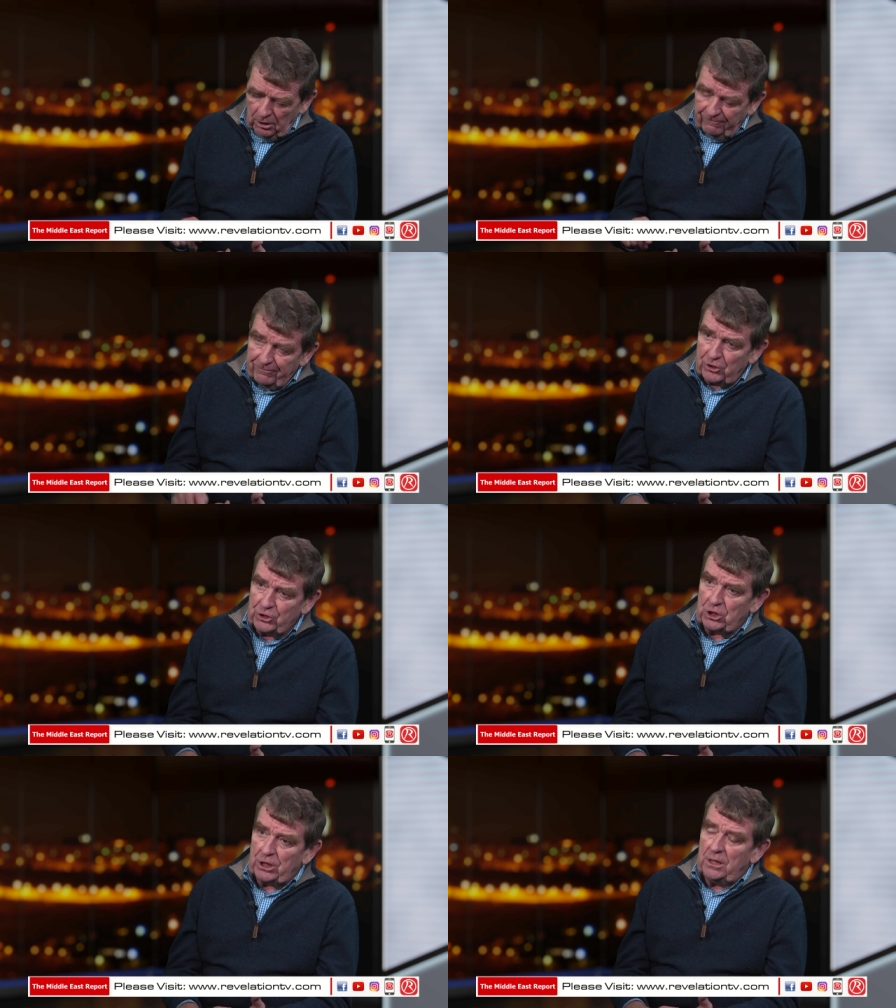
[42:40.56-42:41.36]

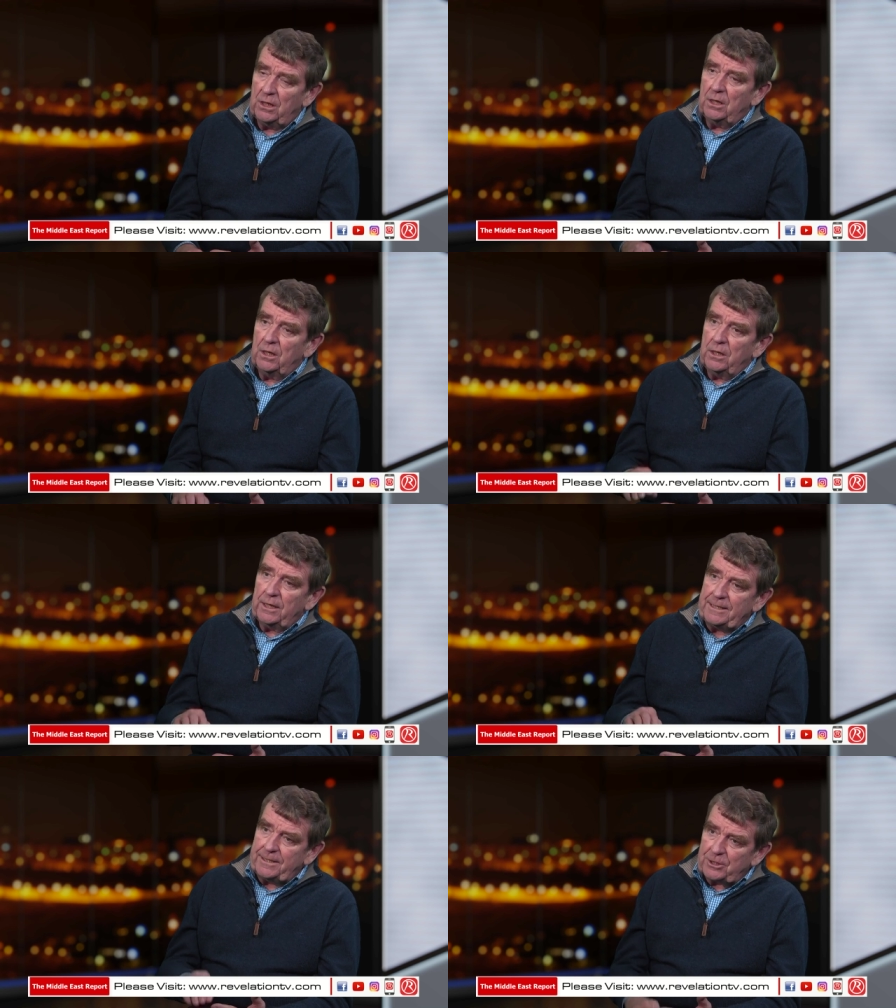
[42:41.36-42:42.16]
Firstly,
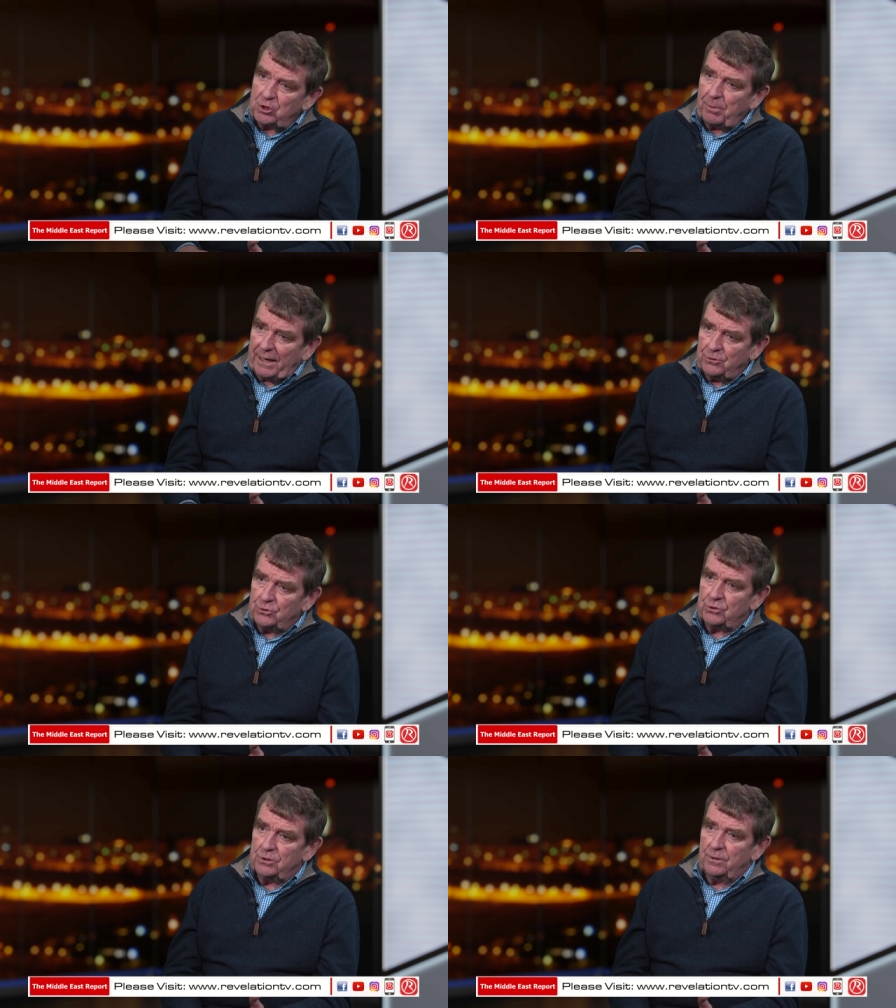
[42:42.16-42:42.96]
he
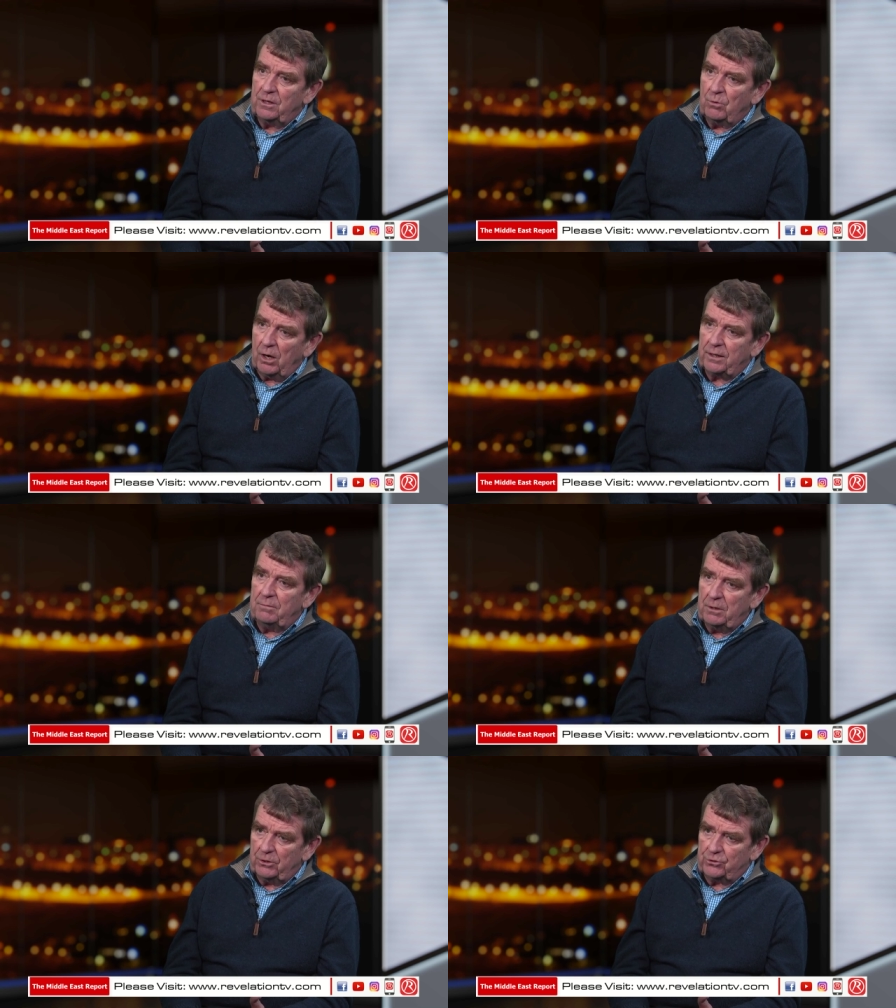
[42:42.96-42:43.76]
disbands the Iraqi
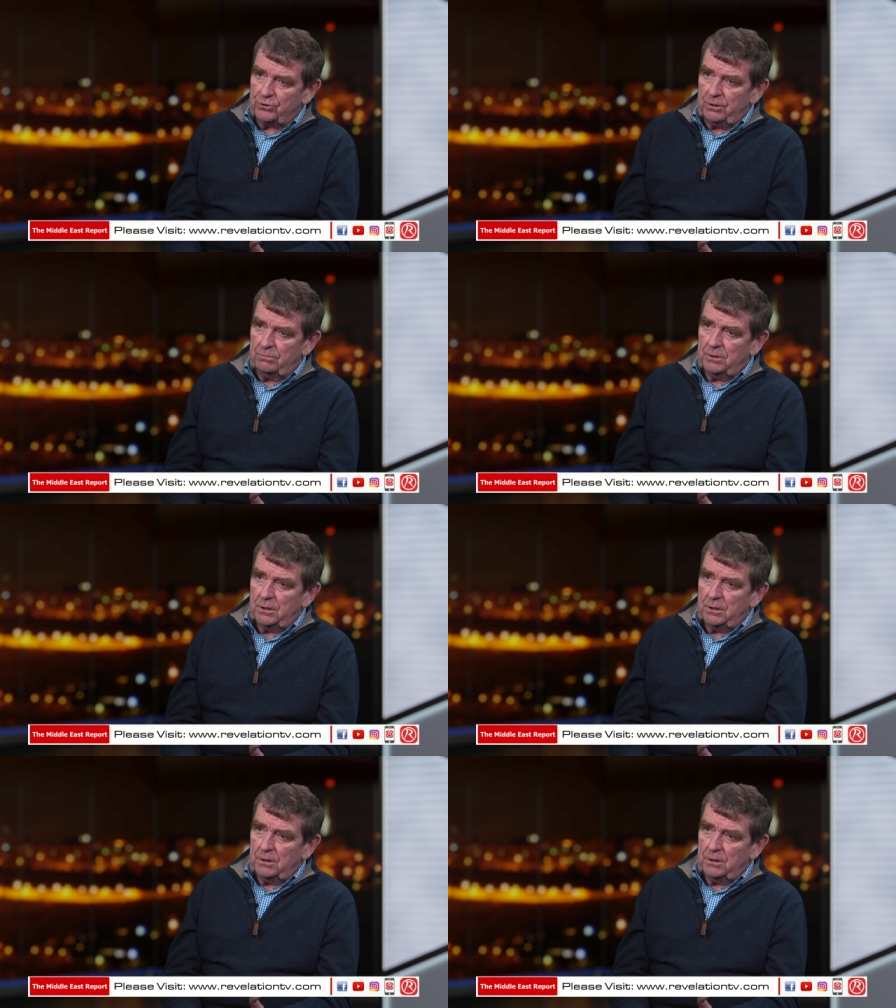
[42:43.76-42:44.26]
military.